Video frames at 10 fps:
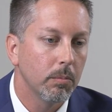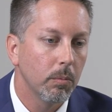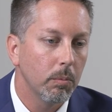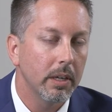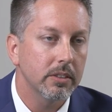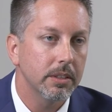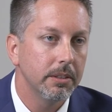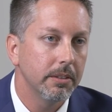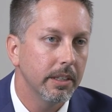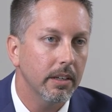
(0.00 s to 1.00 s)
my
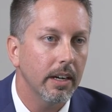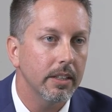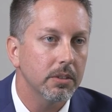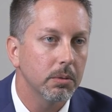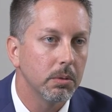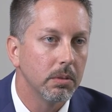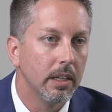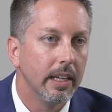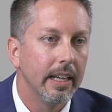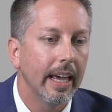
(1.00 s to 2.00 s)
senior year at high school,
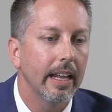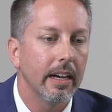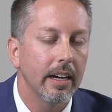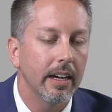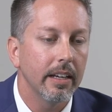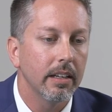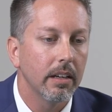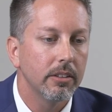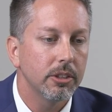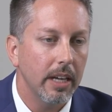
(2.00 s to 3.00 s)
and I
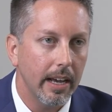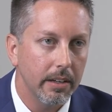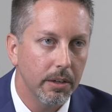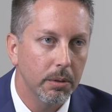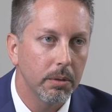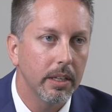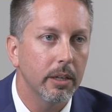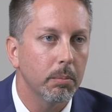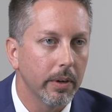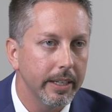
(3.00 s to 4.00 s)
shadowed an
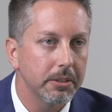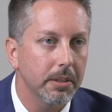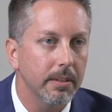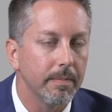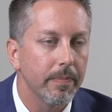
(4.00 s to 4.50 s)
appraiser.